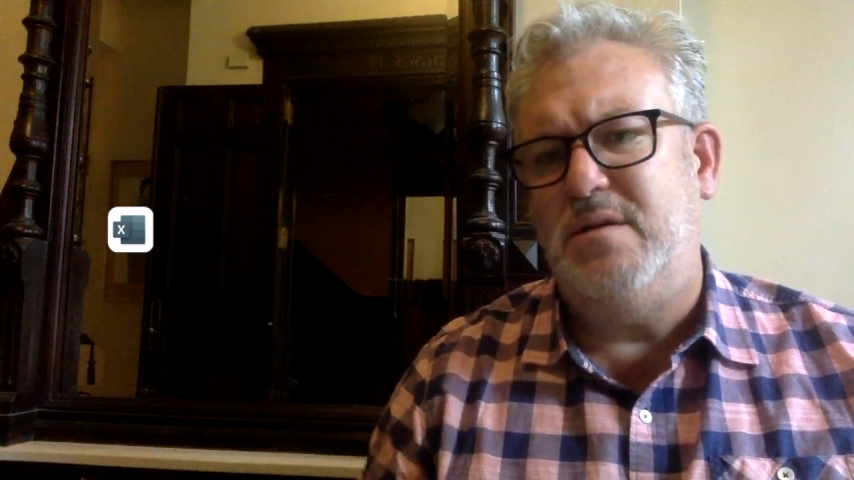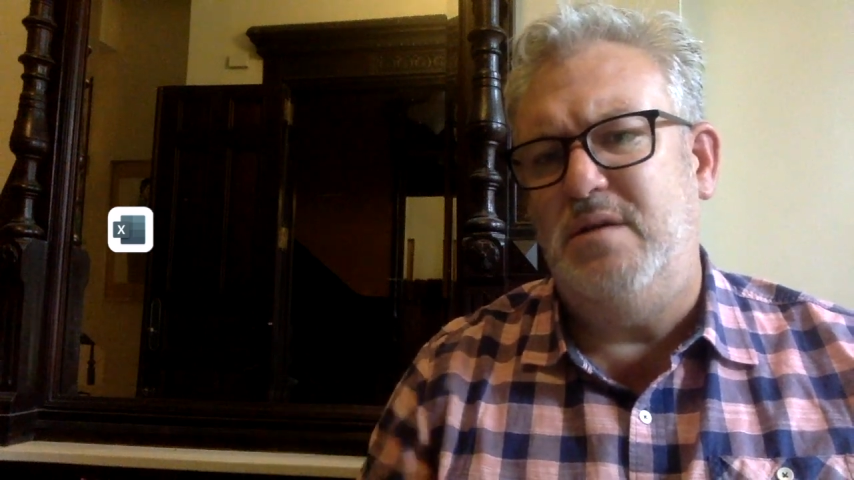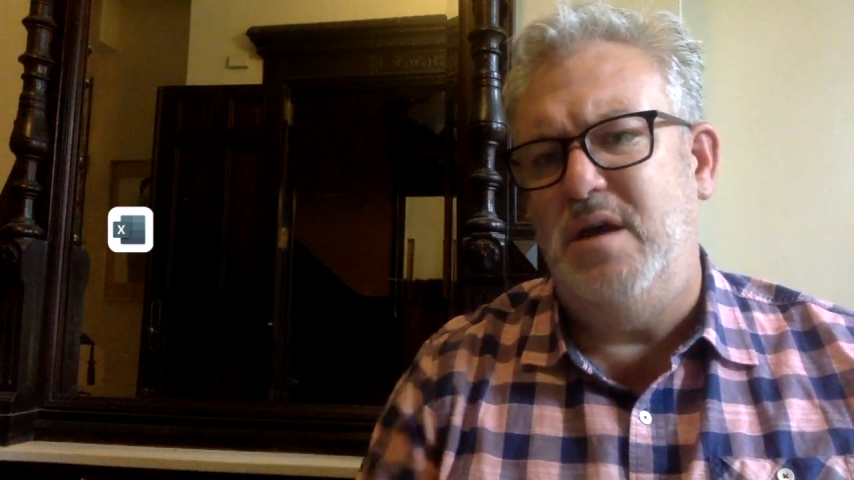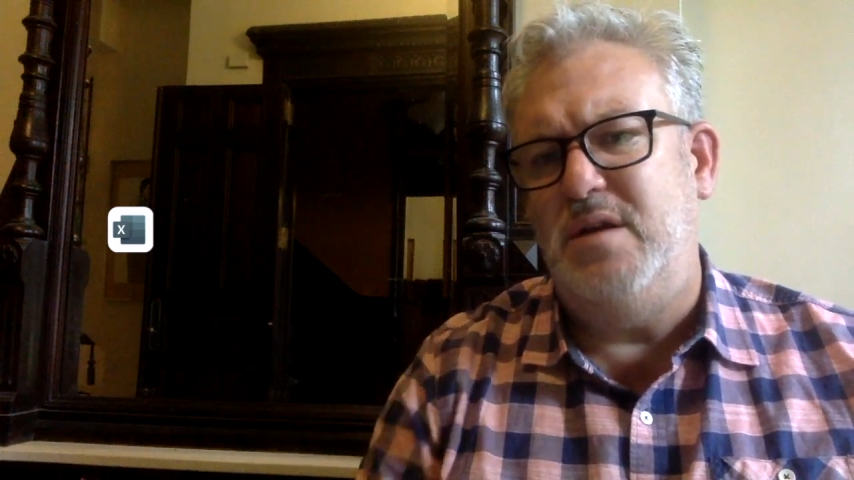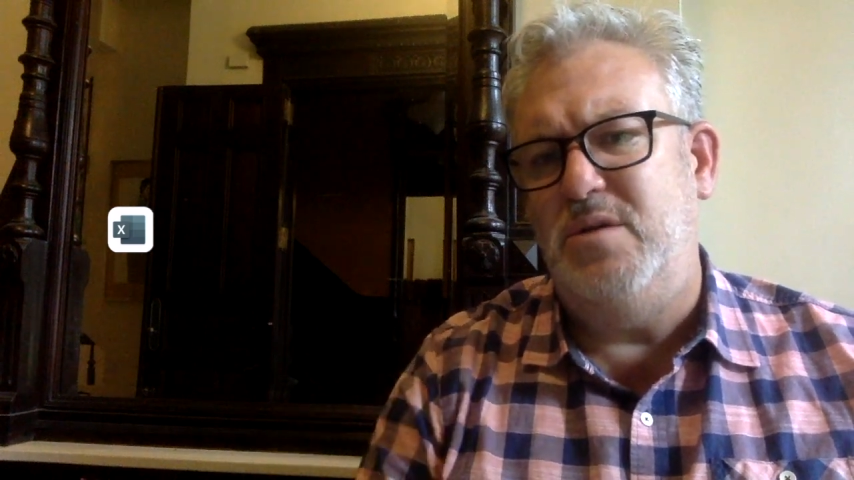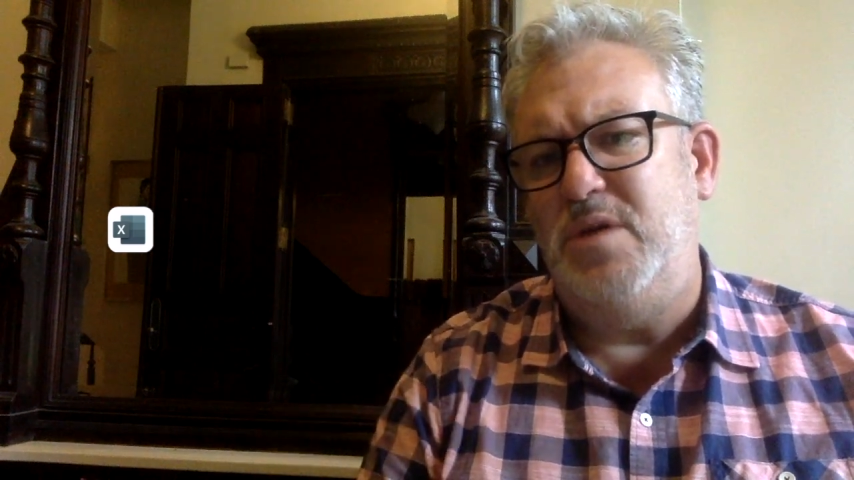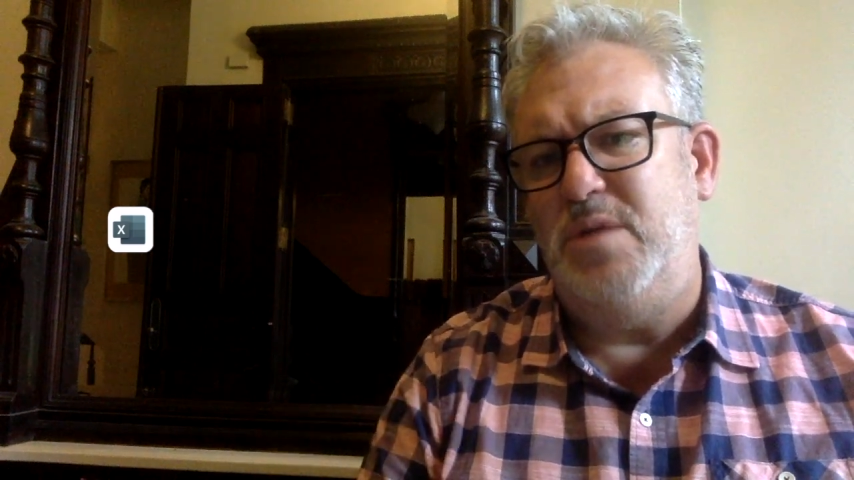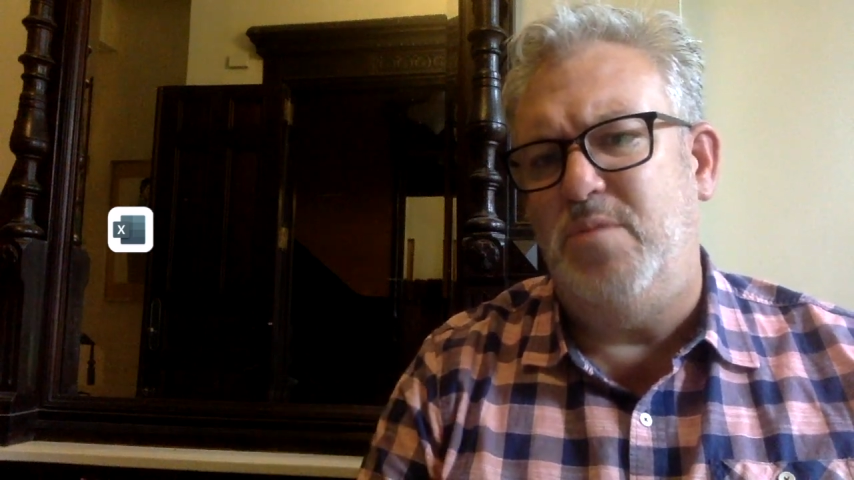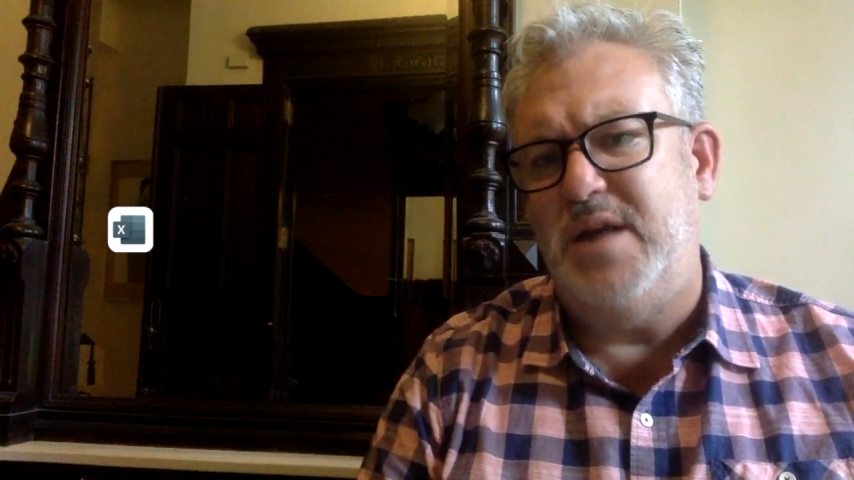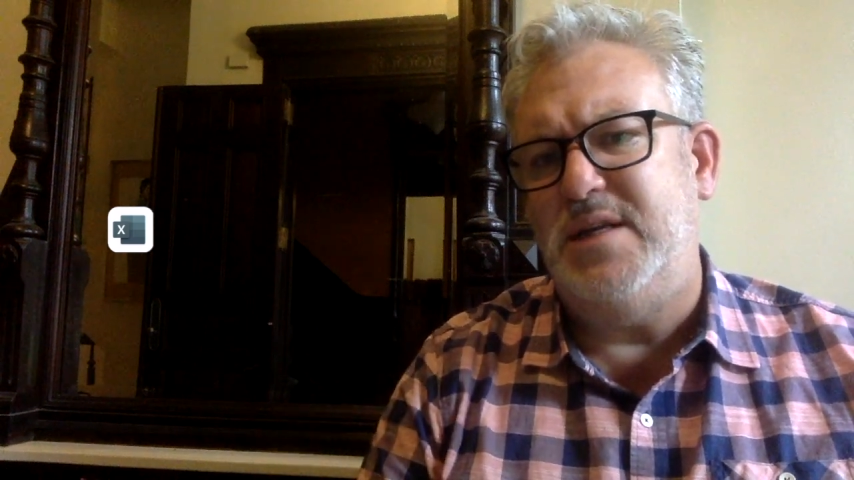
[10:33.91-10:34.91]
continuity
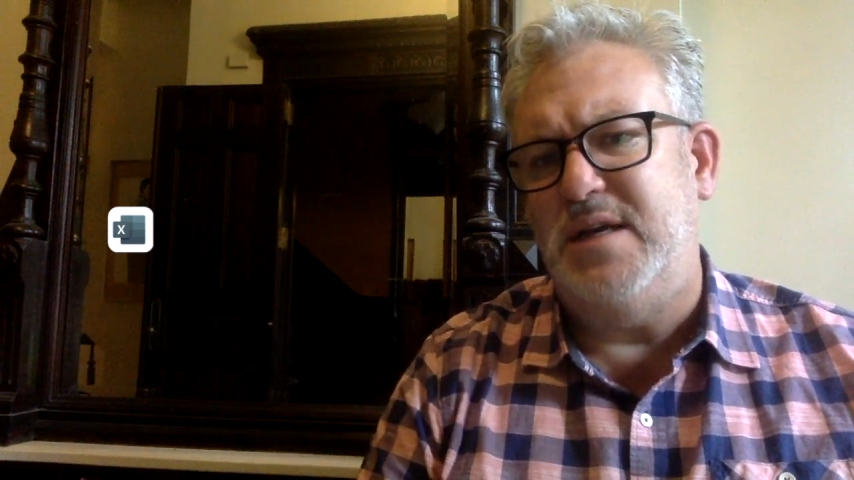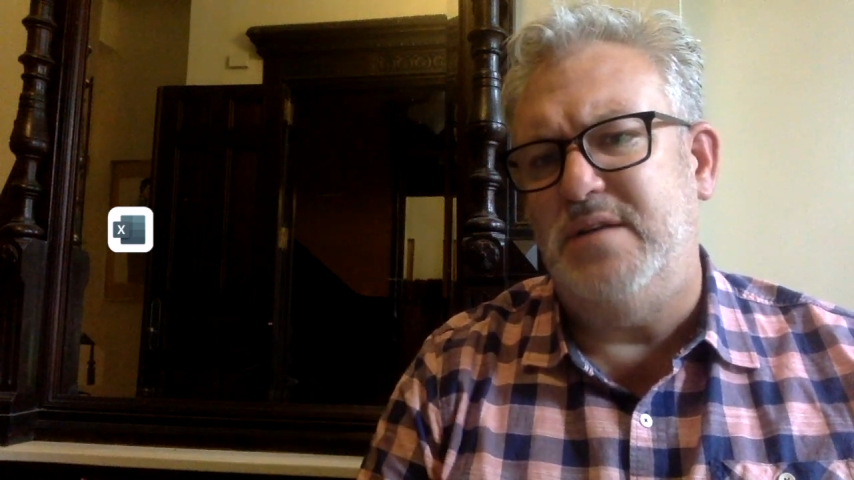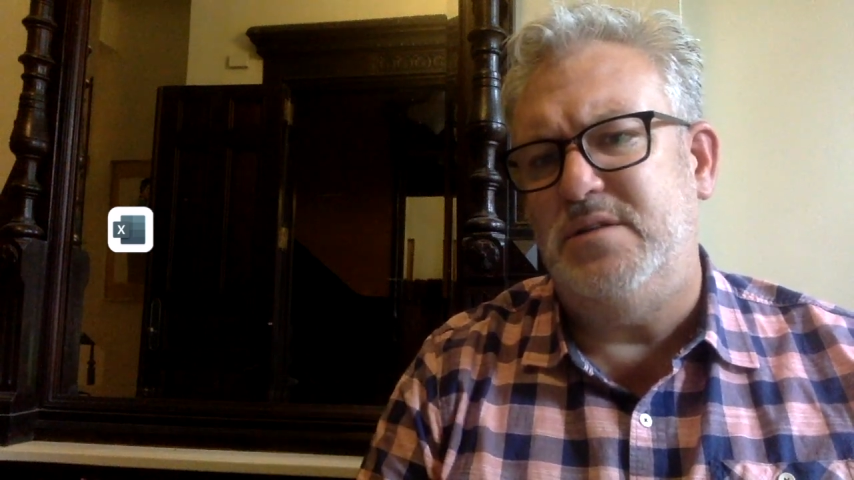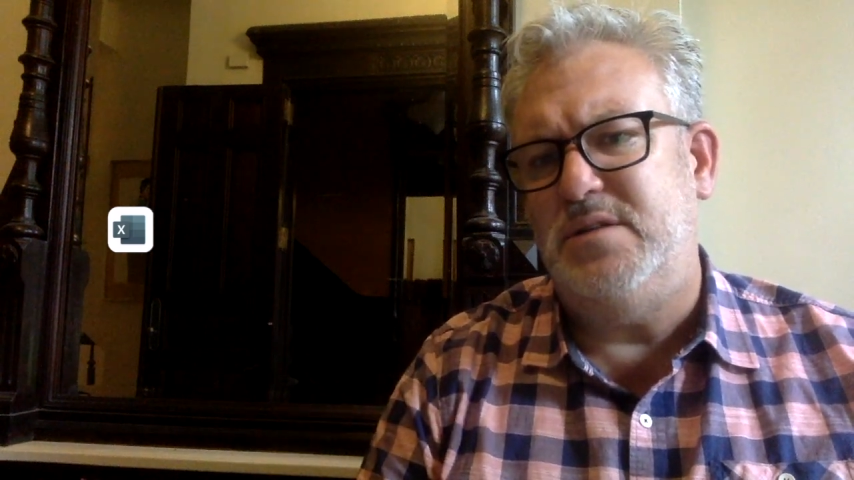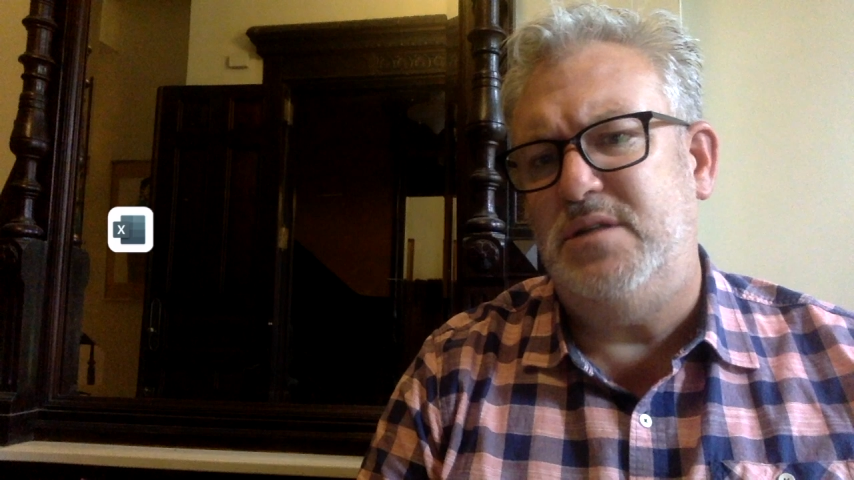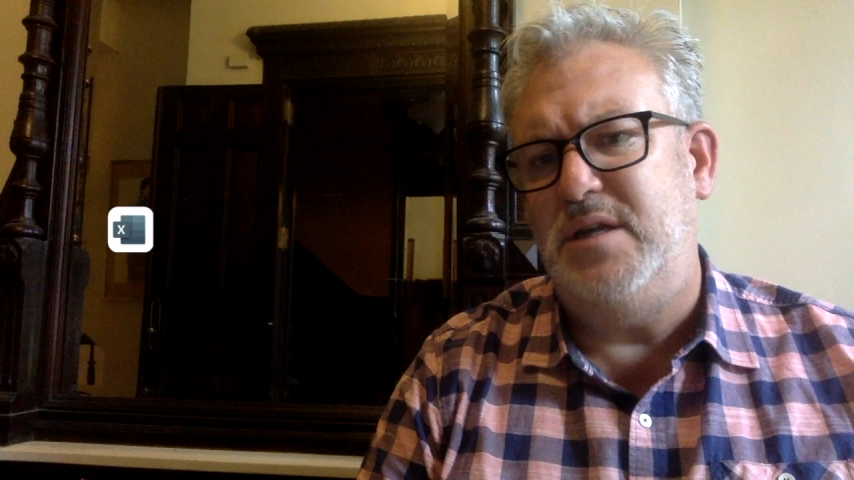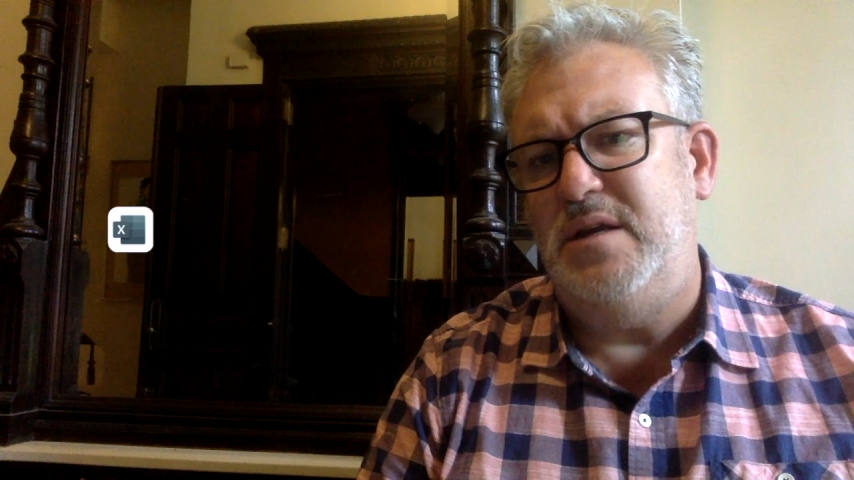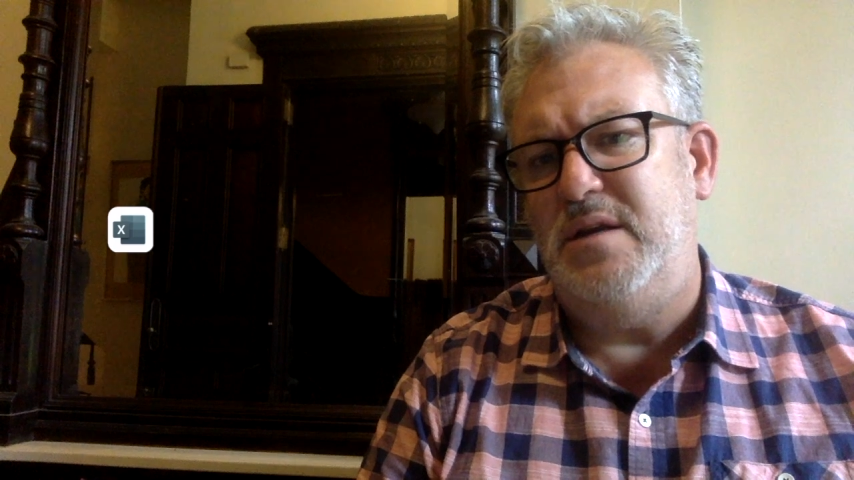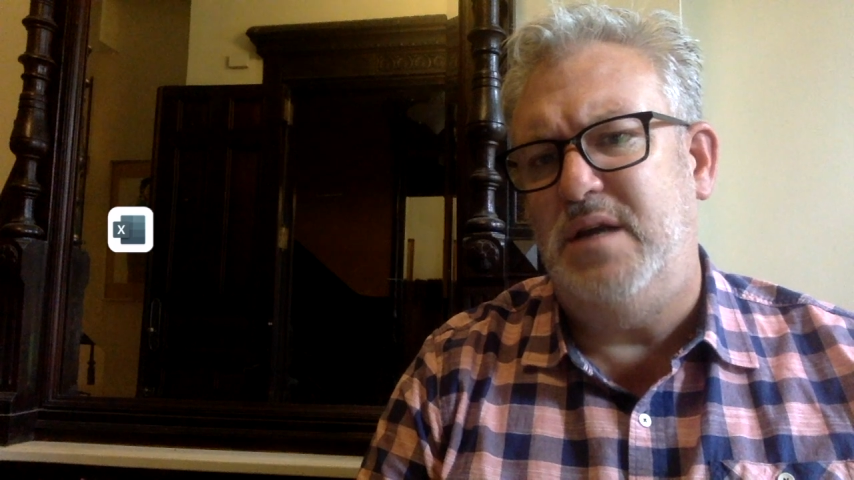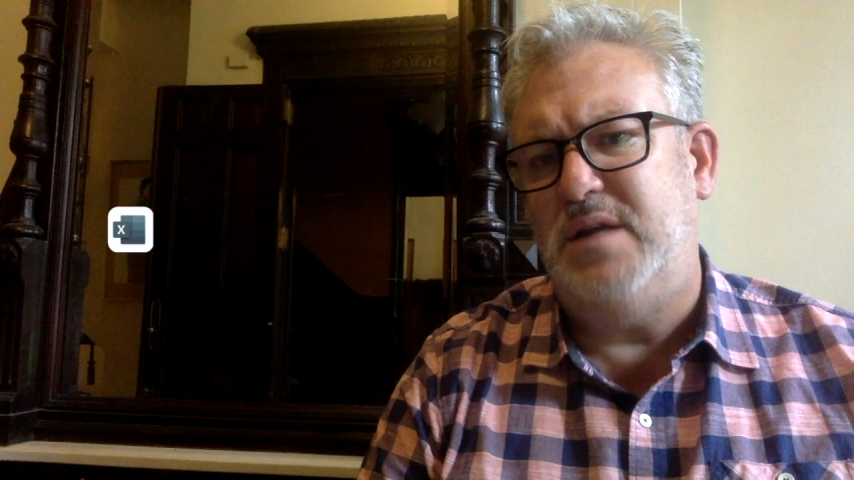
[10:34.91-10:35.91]
breakdowns
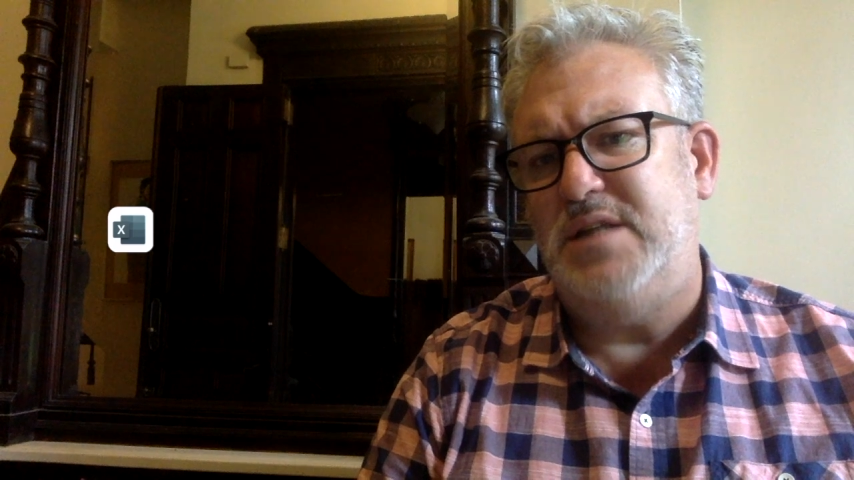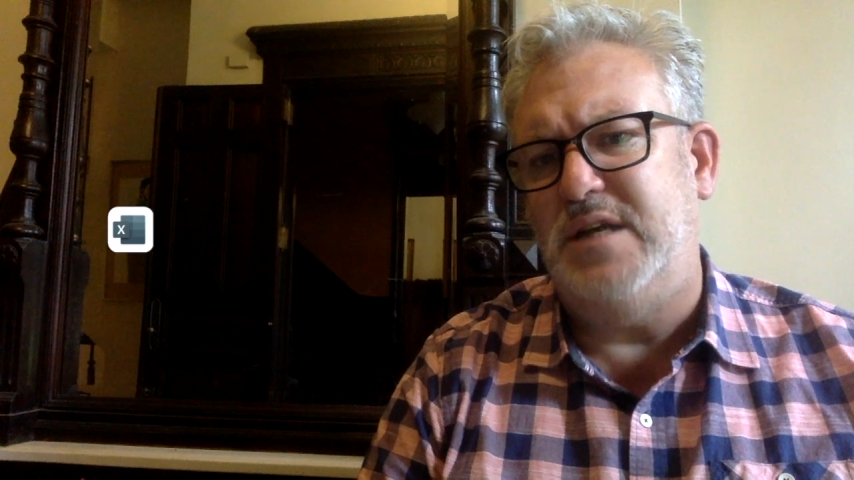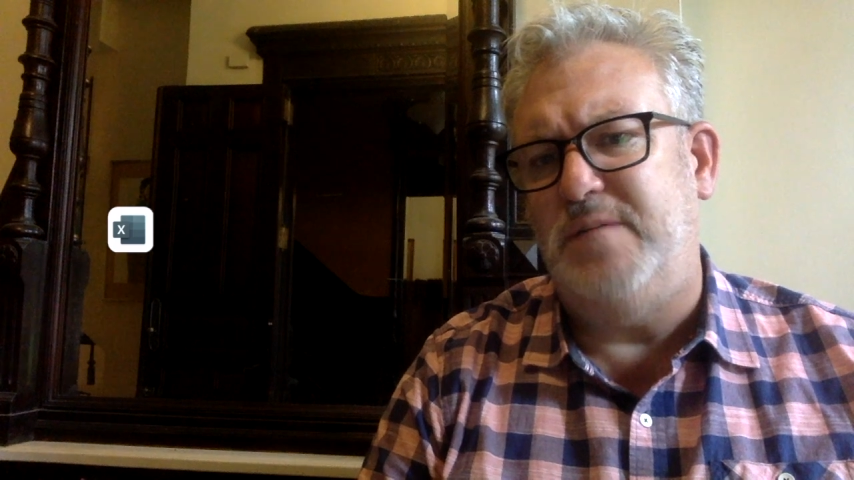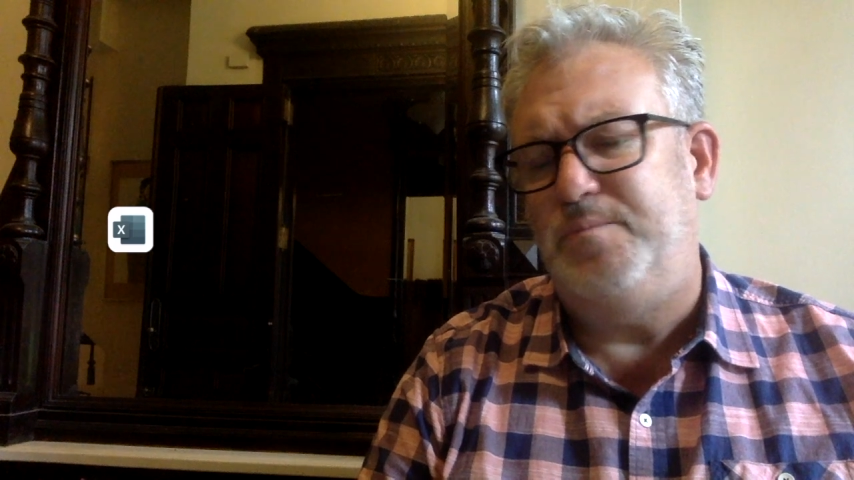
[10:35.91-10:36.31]
in Excel,